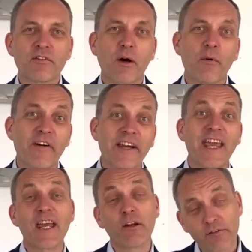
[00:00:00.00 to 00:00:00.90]
However,
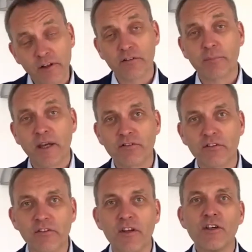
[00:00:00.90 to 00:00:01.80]
gain-of-function
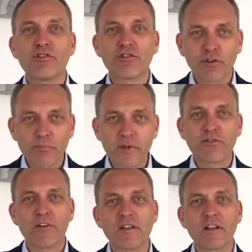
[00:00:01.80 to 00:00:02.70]
patients should be
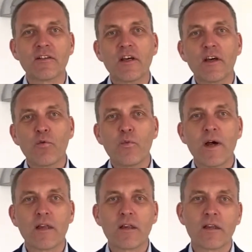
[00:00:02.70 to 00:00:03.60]
treated
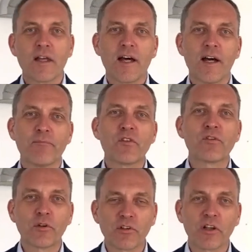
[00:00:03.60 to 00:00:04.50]
with
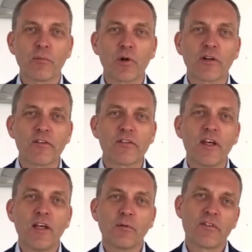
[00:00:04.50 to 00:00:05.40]
sodium channel blockers
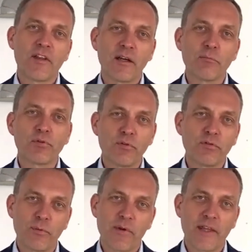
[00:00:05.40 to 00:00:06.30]
because they
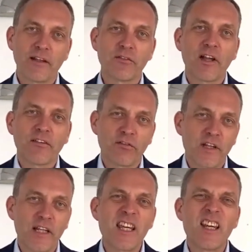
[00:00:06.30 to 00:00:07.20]
improve with that. And that's
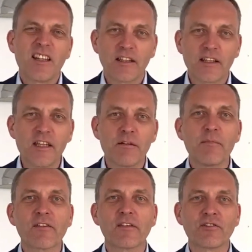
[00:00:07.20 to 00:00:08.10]
really the key
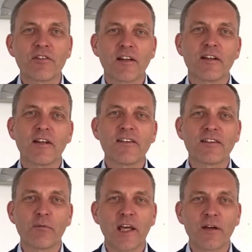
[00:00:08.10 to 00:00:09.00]
message, that the
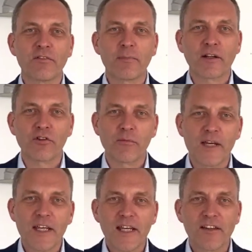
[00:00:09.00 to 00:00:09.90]
SCN1A spectrum
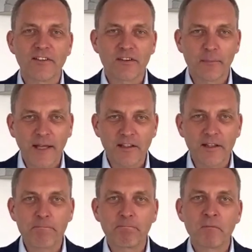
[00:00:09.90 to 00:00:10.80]
is
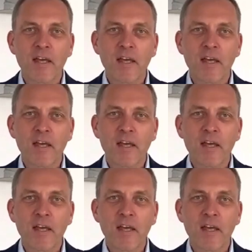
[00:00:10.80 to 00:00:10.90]
expanding.